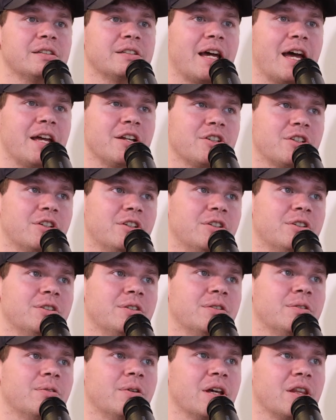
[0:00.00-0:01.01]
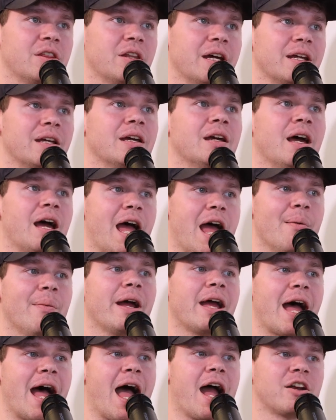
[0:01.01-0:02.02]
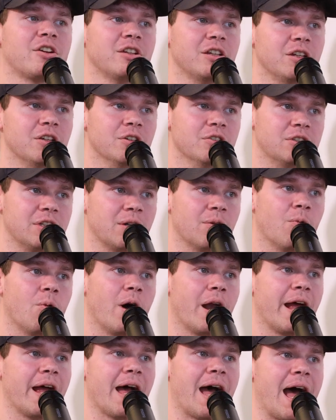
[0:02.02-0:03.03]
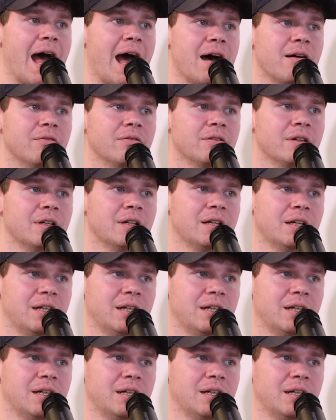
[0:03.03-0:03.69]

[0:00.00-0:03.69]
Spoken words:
intentional with like, am I actually using what I have